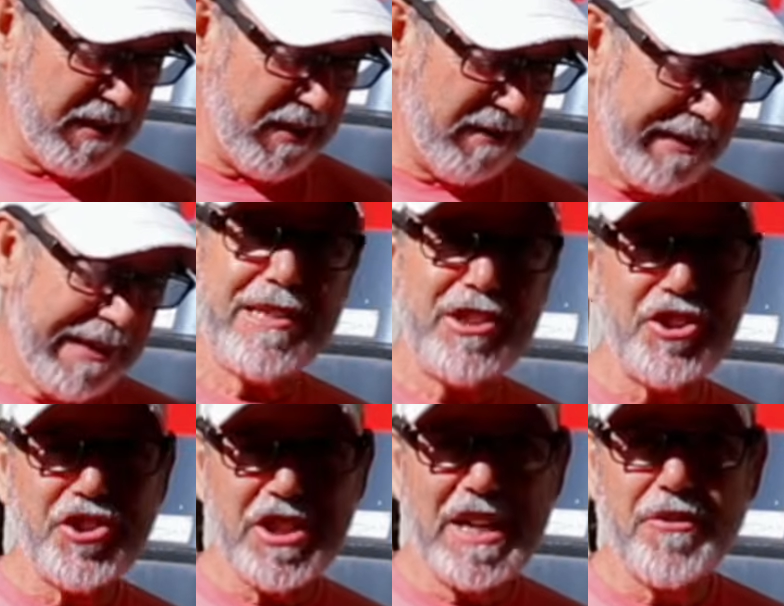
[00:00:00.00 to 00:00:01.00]
gonna
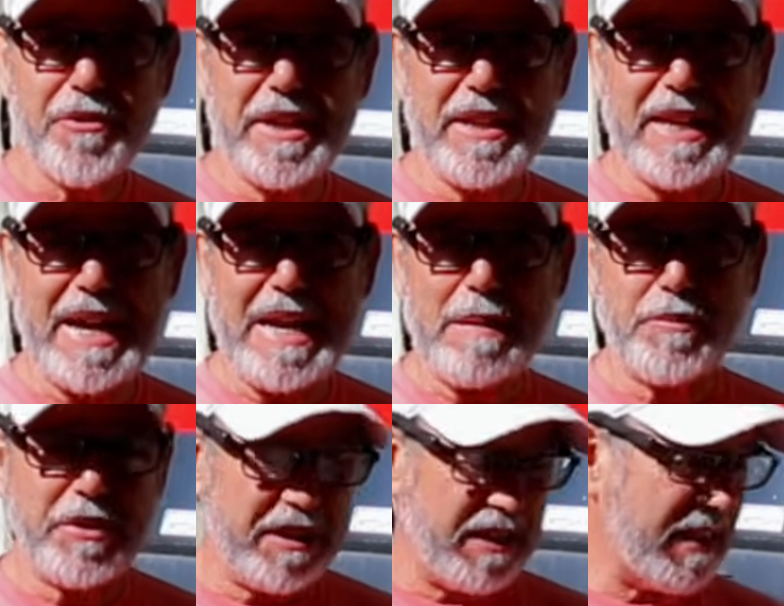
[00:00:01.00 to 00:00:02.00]
generate the
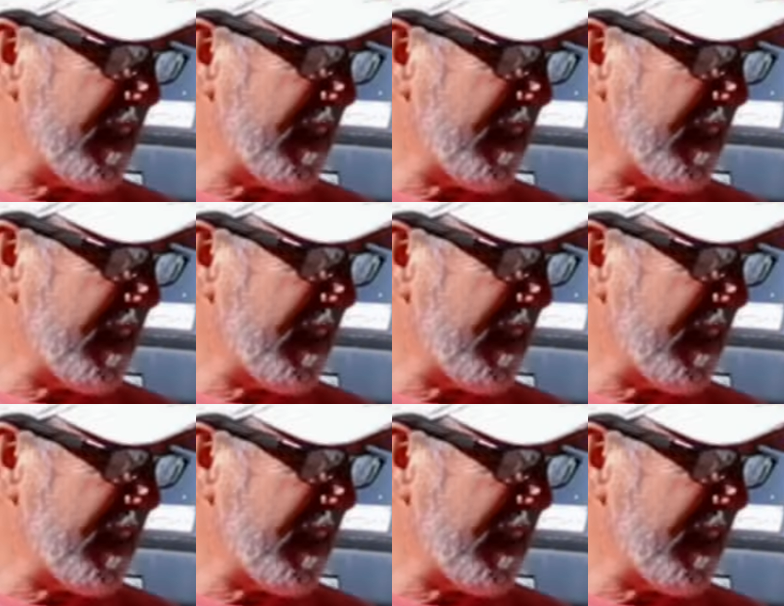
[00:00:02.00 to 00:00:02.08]
amperage